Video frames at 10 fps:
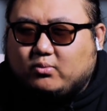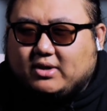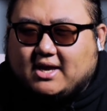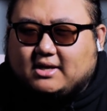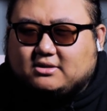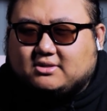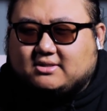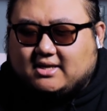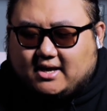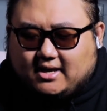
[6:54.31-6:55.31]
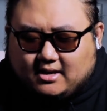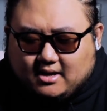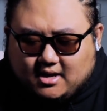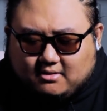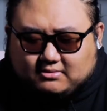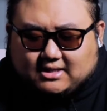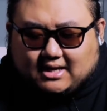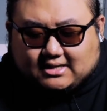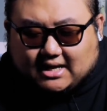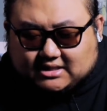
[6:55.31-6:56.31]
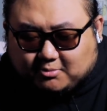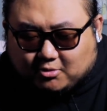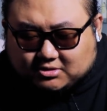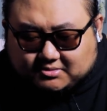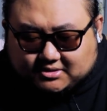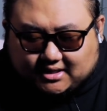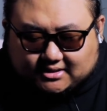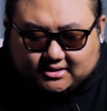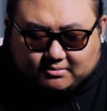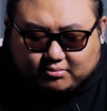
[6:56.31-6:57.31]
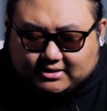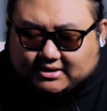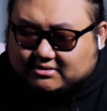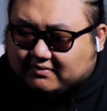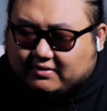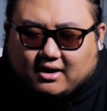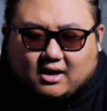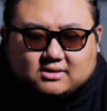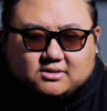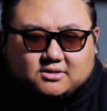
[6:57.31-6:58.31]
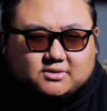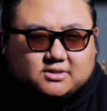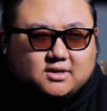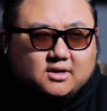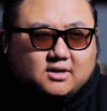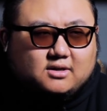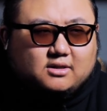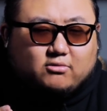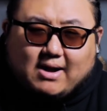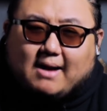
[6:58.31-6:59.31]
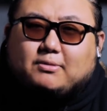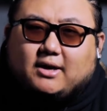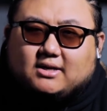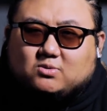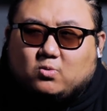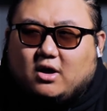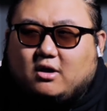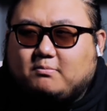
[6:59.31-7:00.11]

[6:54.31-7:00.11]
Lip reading: we can't just say it was that dance portion, because I think the breakdown definitely constitutes the rap line as well.